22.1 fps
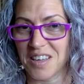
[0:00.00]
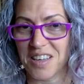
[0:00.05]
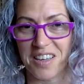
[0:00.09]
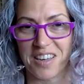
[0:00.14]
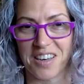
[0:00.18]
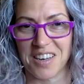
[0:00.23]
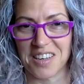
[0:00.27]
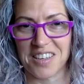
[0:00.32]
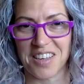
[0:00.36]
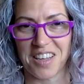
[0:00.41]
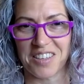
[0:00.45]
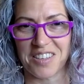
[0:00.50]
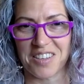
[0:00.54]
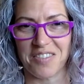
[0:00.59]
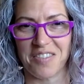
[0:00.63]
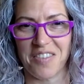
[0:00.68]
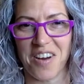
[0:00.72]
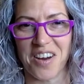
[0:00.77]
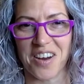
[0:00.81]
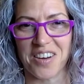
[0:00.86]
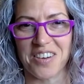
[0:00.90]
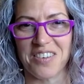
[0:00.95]
It doesn't
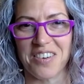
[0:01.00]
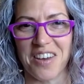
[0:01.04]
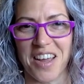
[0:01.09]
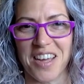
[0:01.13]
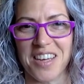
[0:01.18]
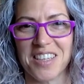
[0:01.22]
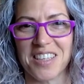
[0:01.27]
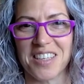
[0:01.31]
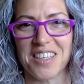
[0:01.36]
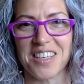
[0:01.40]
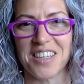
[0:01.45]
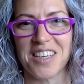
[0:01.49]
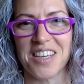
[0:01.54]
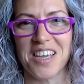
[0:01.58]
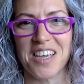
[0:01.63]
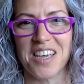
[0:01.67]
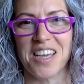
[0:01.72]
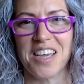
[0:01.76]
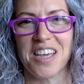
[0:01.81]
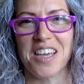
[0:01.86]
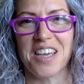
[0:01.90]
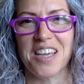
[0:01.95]
work, right?
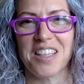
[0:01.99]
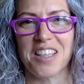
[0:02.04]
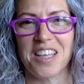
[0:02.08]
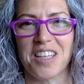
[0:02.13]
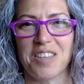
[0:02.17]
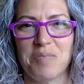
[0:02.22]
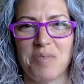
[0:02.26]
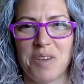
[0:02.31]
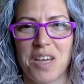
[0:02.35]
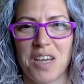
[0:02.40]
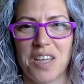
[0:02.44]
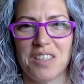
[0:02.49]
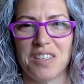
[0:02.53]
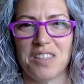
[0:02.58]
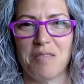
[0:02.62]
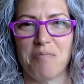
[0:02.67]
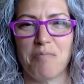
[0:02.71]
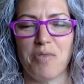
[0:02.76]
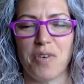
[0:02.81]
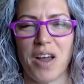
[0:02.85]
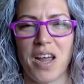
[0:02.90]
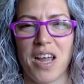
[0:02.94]
That's because the
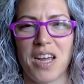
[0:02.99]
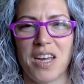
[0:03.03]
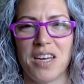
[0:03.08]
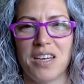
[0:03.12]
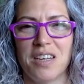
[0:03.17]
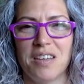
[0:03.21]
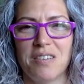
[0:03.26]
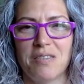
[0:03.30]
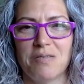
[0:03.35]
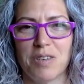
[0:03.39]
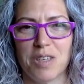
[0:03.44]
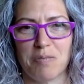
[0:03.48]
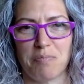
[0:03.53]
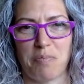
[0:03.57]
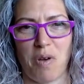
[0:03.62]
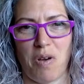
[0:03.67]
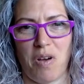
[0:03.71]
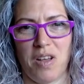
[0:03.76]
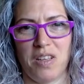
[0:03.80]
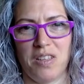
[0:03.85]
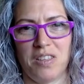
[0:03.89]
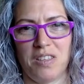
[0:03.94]
brain
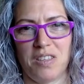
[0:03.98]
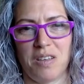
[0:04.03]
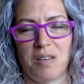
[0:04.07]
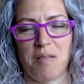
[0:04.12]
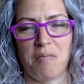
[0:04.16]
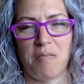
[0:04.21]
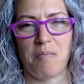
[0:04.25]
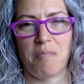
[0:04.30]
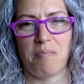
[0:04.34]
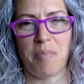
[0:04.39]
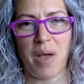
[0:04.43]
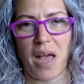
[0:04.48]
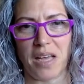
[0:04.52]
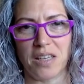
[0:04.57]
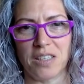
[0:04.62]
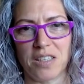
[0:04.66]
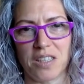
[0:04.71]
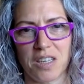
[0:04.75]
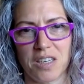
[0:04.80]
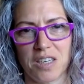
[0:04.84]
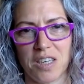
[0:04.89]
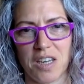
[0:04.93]
responds
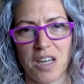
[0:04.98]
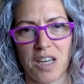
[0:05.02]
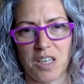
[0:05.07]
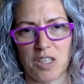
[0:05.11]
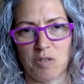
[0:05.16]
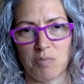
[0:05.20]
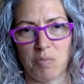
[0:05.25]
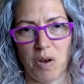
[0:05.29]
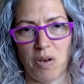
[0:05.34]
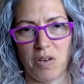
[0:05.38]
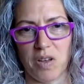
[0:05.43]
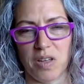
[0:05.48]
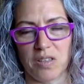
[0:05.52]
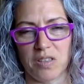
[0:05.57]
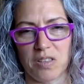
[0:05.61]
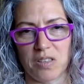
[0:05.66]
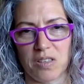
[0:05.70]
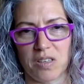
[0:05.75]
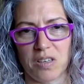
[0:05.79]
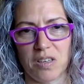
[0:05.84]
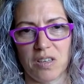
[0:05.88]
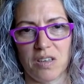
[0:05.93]
best to
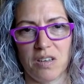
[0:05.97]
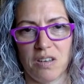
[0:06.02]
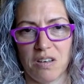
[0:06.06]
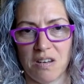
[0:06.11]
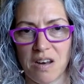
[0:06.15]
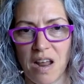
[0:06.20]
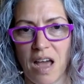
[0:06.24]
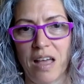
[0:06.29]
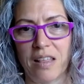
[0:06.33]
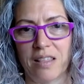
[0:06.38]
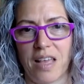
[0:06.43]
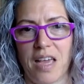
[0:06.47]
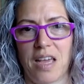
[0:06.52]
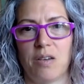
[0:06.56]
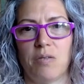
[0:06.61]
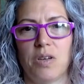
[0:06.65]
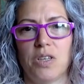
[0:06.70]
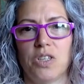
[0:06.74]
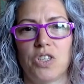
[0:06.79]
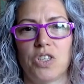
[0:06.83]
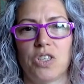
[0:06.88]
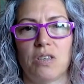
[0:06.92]
experience, not
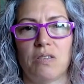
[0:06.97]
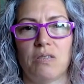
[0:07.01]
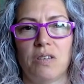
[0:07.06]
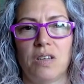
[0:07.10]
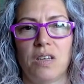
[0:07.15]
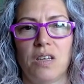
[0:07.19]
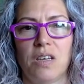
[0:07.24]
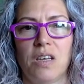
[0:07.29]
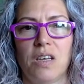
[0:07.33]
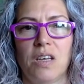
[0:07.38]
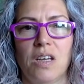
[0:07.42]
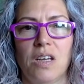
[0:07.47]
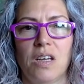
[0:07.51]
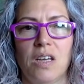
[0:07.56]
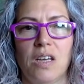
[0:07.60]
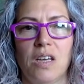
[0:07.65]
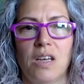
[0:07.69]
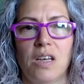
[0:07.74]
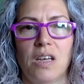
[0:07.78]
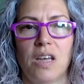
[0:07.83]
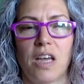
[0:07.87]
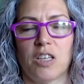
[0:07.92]
language.
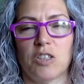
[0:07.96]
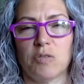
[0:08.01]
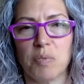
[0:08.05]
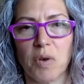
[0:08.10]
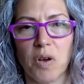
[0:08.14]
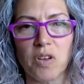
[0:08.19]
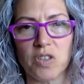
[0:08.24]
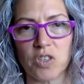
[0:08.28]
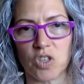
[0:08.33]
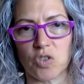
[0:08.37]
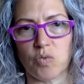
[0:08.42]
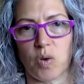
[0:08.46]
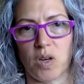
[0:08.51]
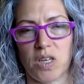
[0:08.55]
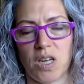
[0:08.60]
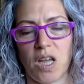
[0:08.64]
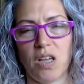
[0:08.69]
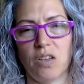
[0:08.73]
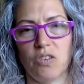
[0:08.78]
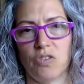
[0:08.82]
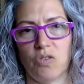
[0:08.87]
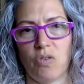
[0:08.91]
Experience is what
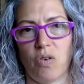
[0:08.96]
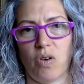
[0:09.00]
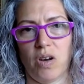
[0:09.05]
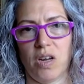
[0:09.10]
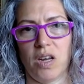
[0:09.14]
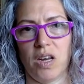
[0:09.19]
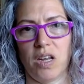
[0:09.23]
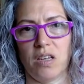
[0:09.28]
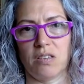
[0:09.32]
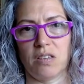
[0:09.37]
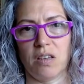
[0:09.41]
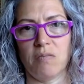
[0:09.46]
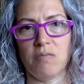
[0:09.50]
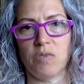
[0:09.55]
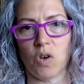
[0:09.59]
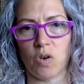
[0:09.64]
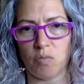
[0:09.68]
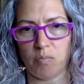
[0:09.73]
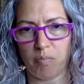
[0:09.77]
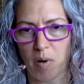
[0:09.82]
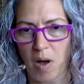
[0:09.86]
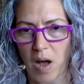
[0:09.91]
tells your organism,
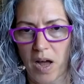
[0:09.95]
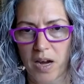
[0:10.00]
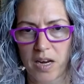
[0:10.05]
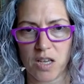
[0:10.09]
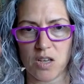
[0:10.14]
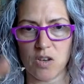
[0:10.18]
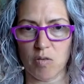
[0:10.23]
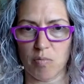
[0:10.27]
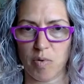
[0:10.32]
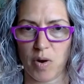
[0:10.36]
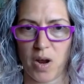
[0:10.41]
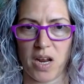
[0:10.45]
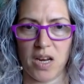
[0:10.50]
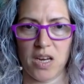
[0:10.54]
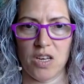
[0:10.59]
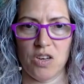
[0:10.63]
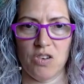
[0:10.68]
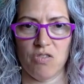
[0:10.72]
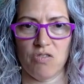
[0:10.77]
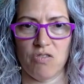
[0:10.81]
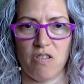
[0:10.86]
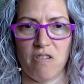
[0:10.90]
your body, your brain,
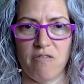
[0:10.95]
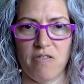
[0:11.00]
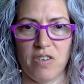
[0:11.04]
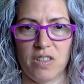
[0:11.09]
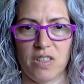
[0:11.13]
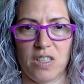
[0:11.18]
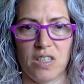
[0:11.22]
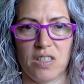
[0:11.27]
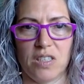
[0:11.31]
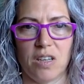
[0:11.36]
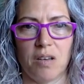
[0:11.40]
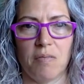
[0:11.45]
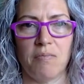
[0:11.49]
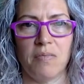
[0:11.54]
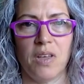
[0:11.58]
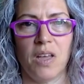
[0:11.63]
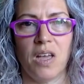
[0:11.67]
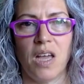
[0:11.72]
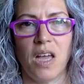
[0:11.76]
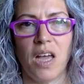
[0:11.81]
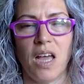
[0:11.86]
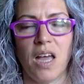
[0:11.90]
and your nervous system
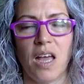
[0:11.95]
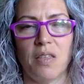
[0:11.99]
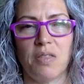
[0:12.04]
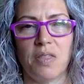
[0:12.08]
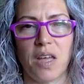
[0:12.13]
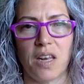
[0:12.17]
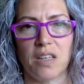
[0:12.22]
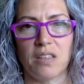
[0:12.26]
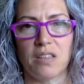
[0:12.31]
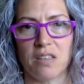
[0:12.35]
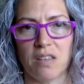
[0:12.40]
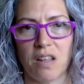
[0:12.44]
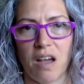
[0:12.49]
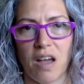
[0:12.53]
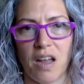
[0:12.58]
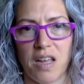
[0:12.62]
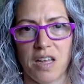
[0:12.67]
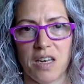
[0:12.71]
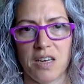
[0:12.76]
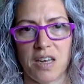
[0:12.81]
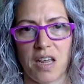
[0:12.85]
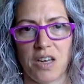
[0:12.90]
that it's
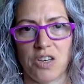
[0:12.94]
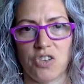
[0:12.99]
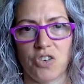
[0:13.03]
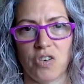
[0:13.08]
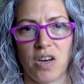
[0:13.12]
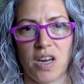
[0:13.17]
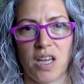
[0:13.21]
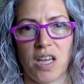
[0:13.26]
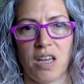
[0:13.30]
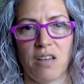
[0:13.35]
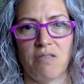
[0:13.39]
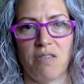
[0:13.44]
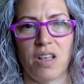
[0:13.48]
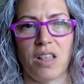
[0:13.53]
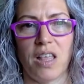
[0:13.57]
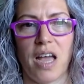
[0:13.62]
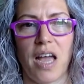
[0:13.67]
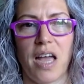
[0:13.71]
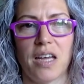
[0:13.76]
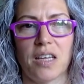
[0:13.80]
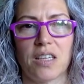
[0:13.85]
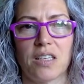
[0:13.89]
not in danger and it can
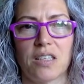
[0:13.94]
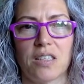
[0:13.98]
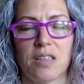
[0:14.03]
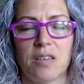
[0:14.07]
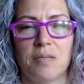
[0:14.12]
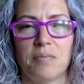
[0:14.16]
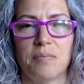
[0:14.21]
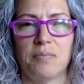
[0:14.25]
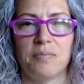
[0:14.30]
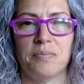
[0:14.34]
relax.